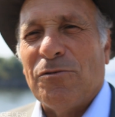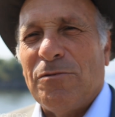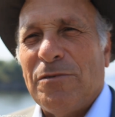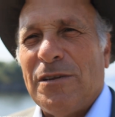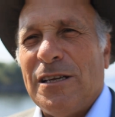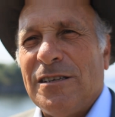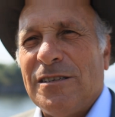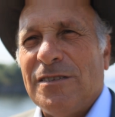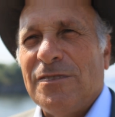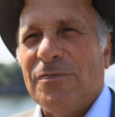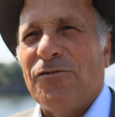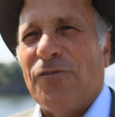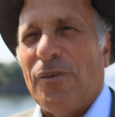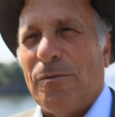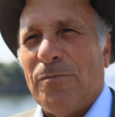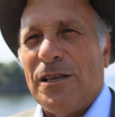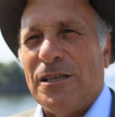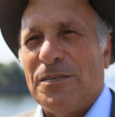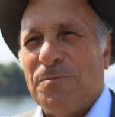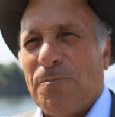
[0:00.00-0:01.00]
from these
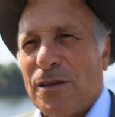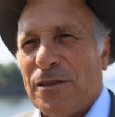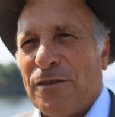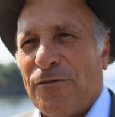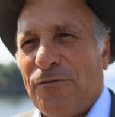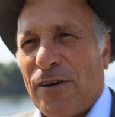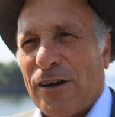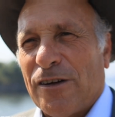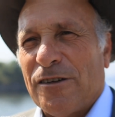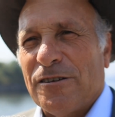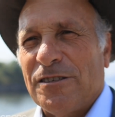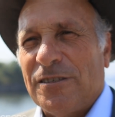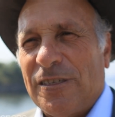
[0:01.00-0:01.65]
from these motherfuckers.